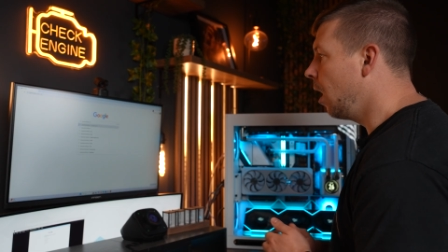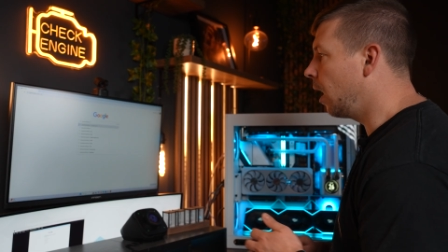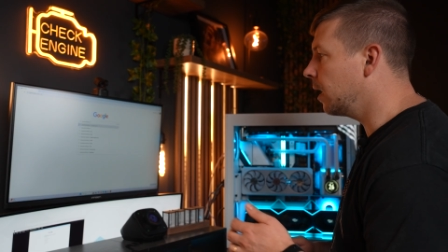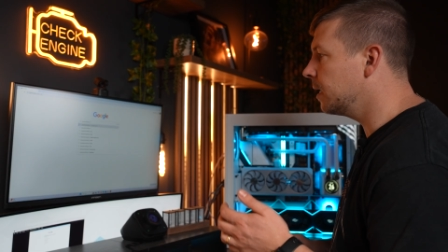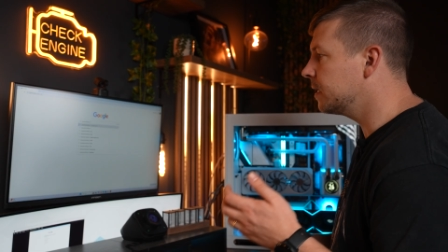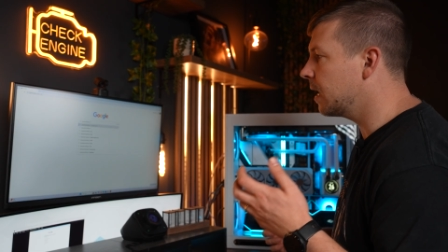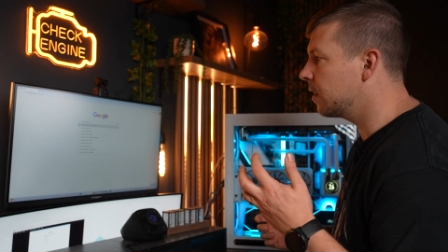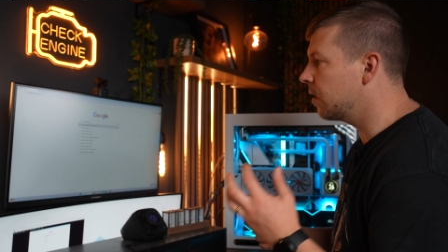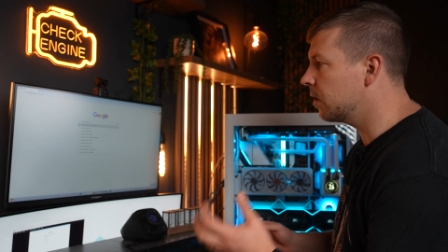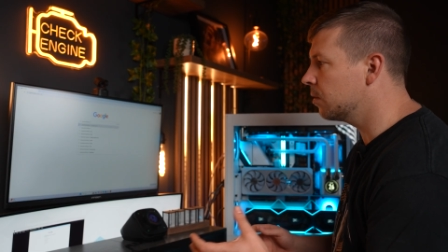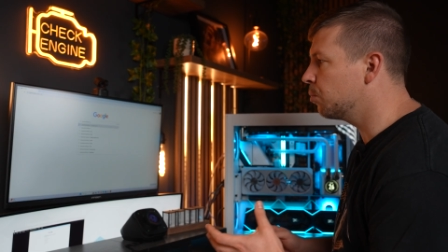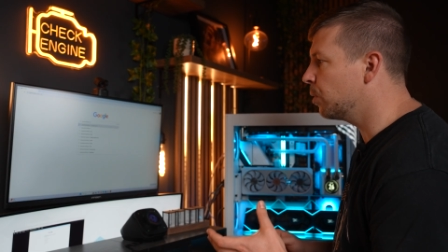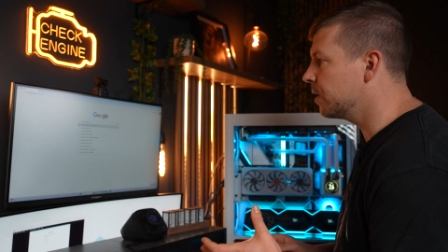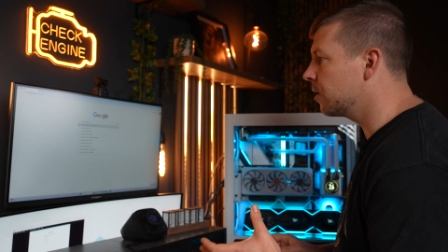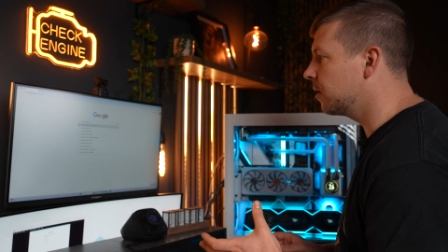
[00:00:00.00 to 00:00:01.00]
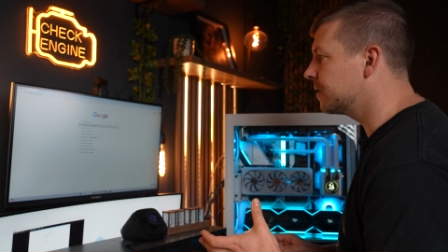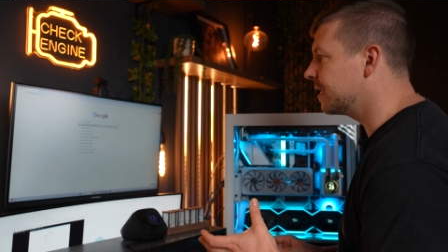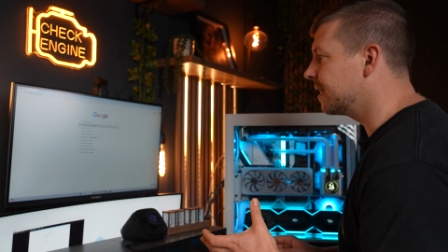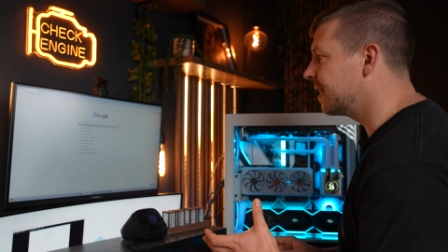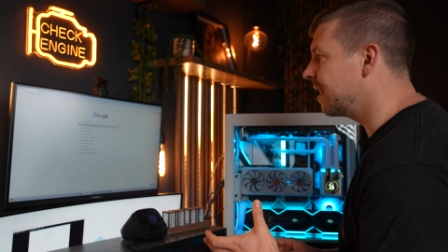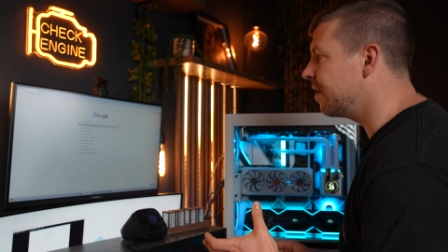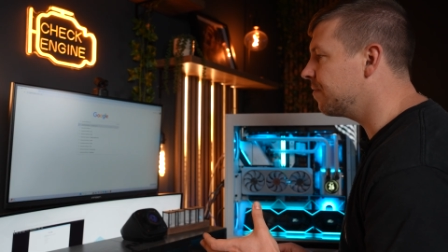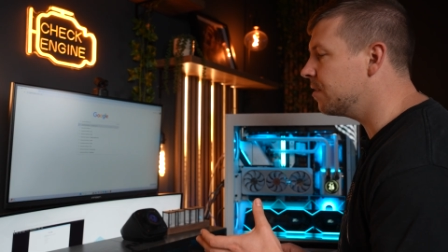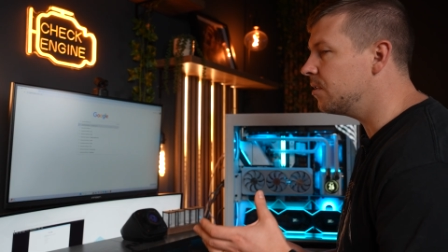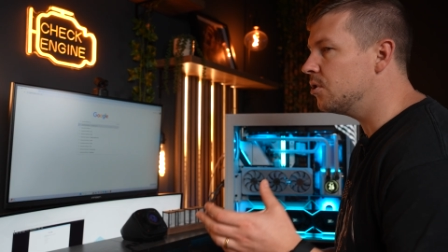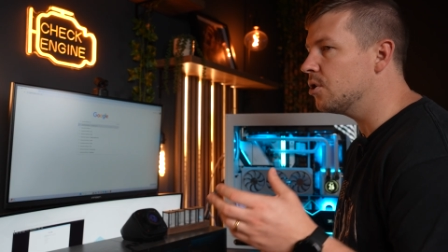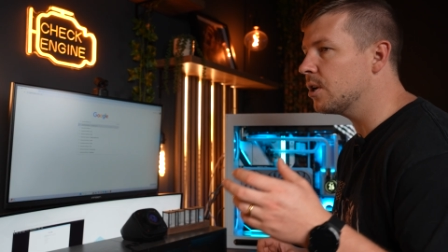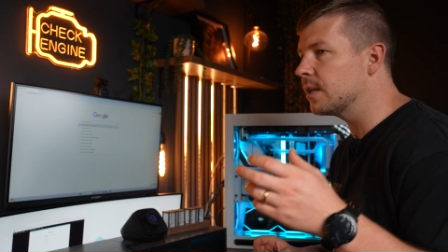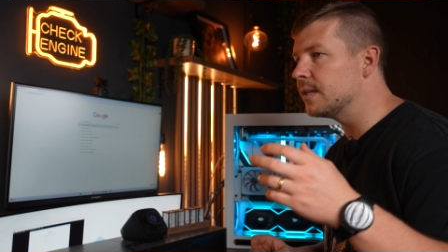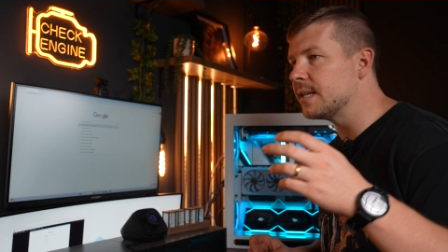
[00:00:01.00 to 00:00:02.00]
I'm gonna download Windows eleven.
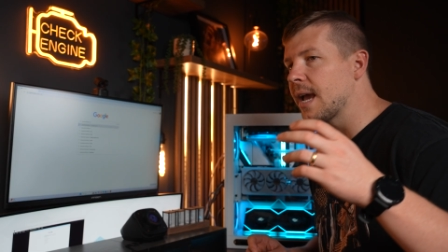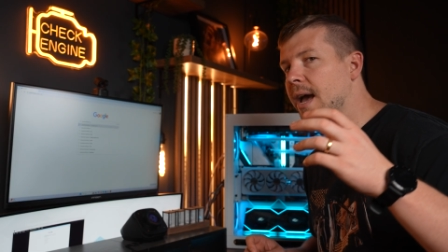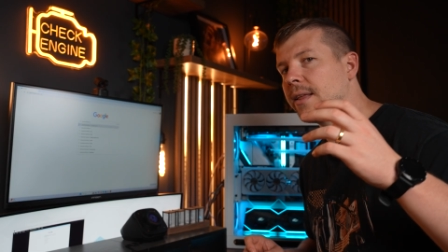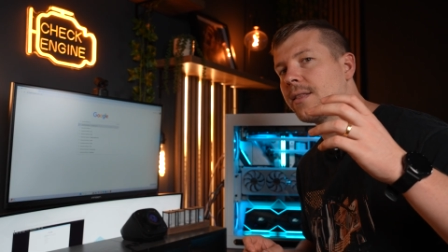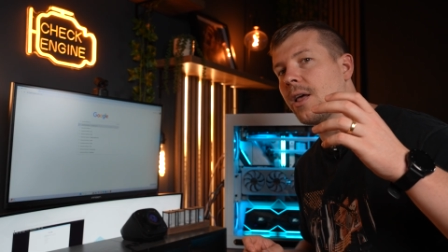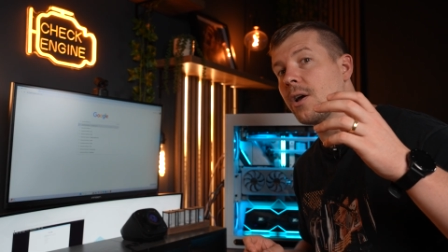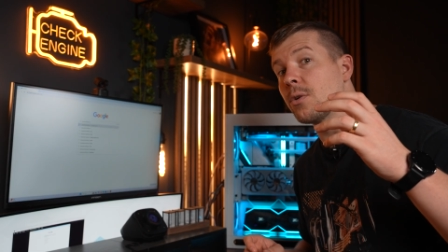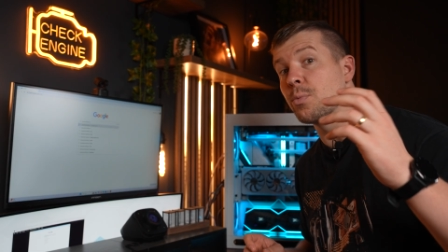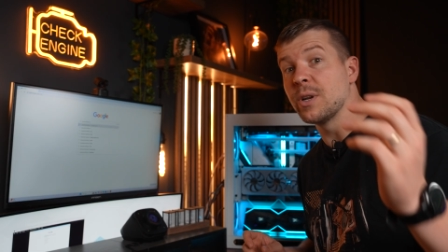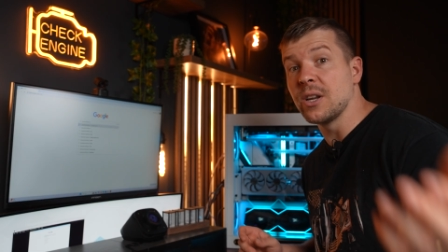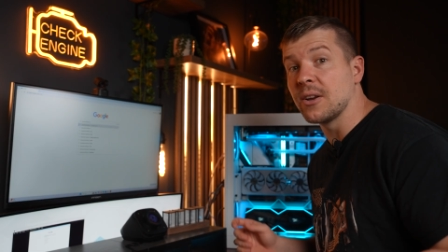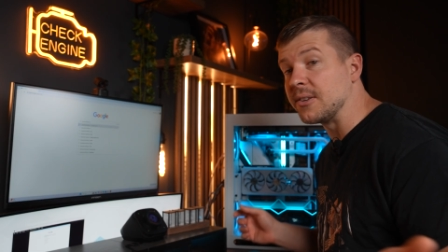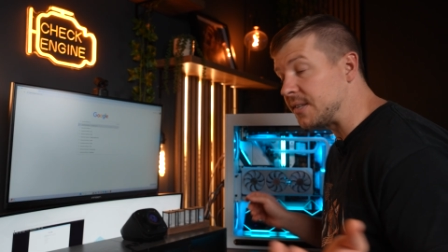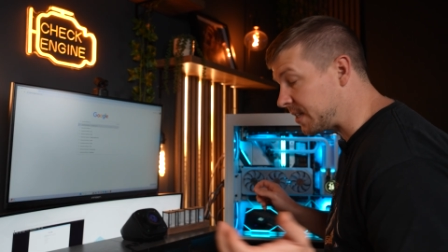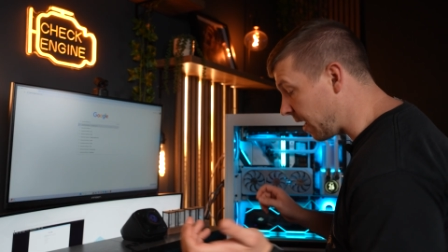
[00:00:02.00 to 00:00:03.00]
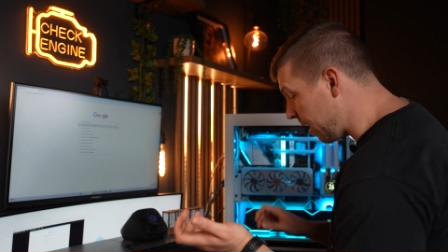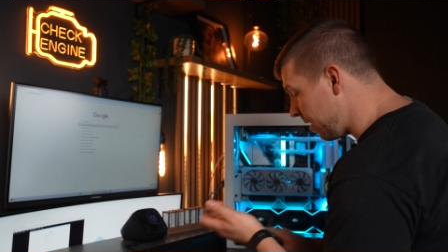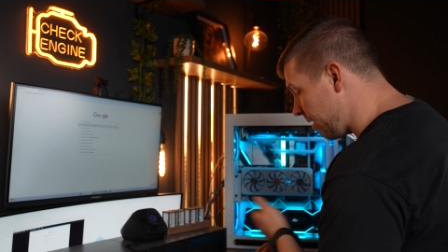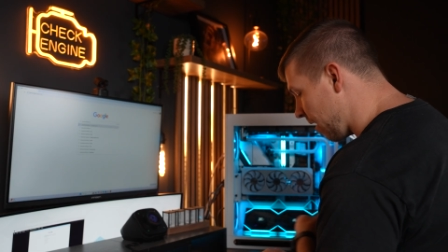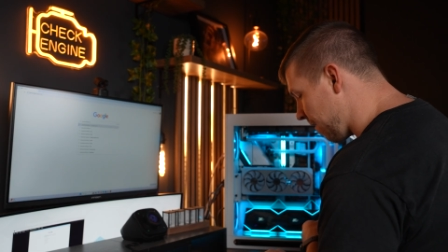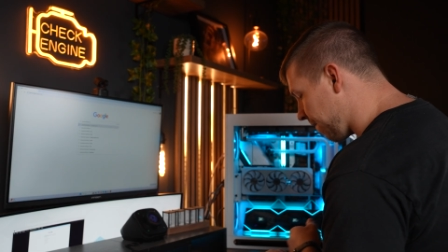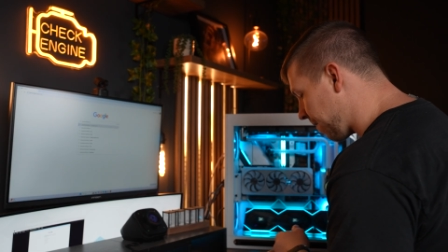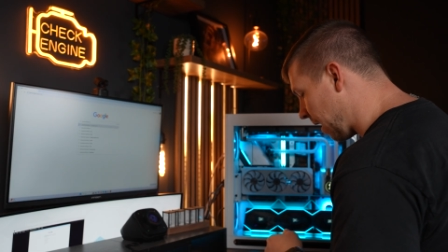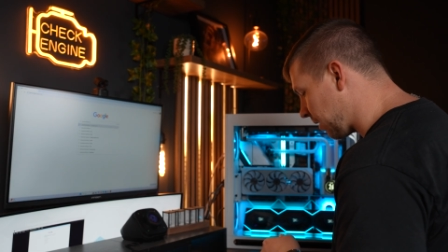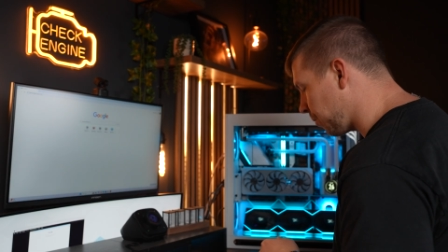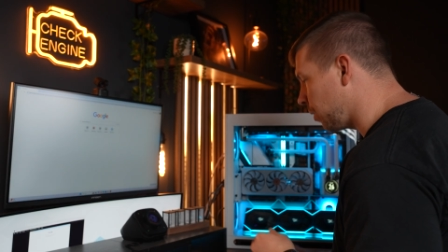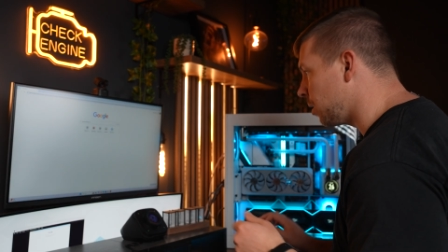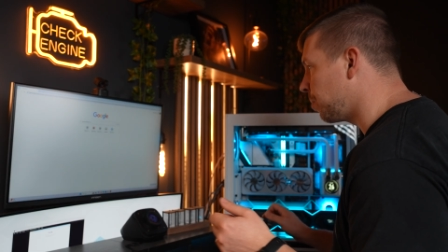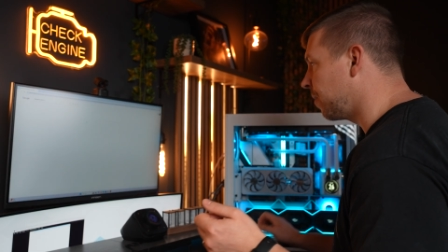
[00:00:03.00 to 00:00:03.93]
You can download Windows ten if that's what you